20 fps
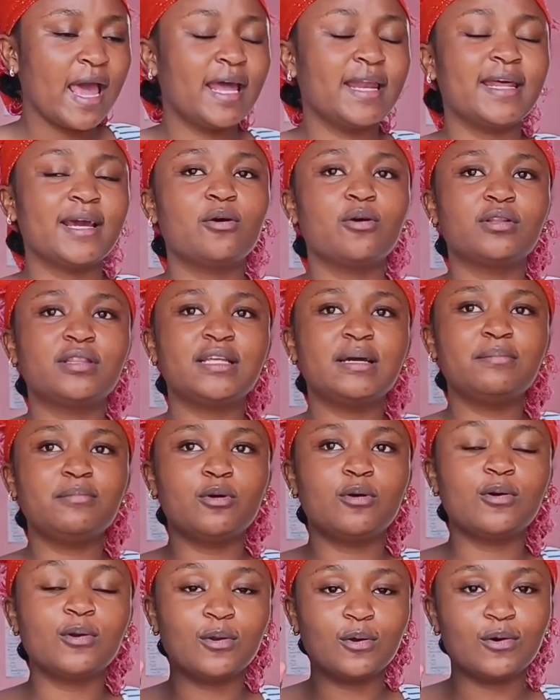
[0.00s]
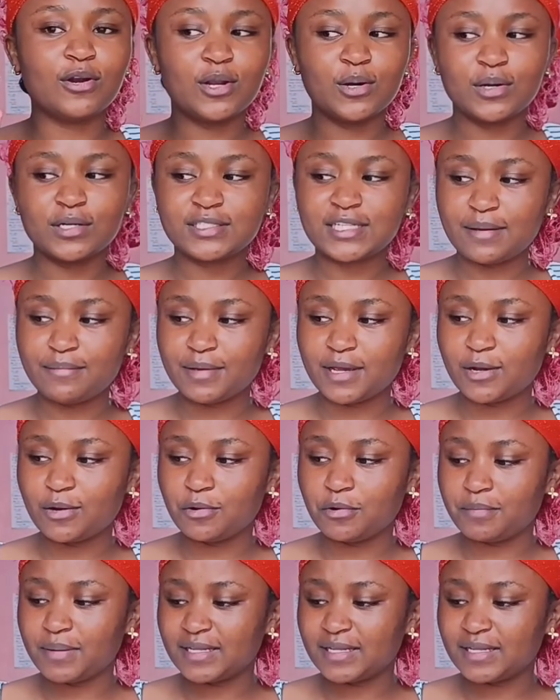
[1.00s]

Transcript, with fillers: and I got them long, long, long time ago.